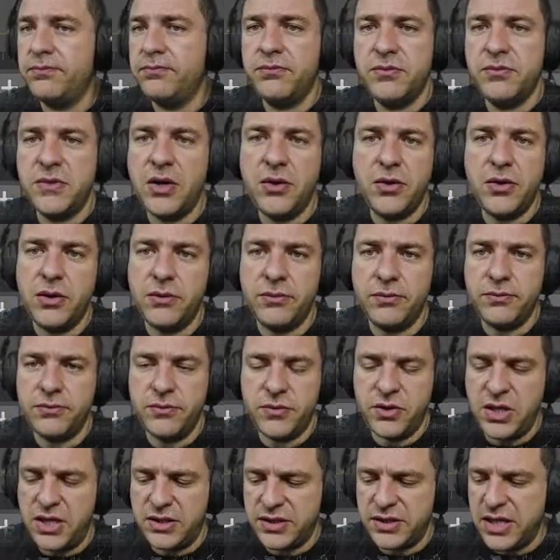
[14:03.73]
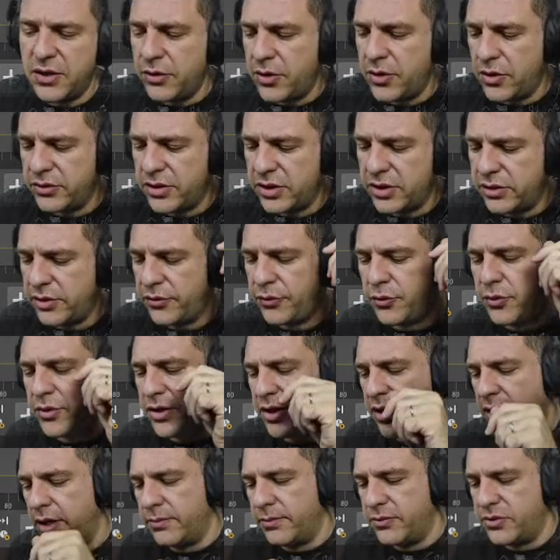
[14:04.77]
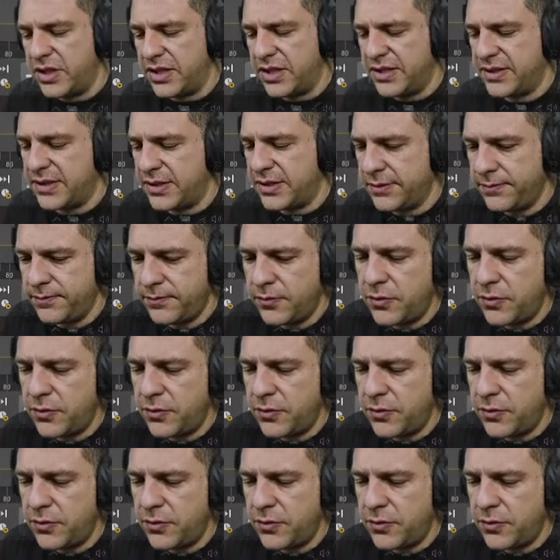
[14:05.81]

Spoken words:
Downloaded 3D objects.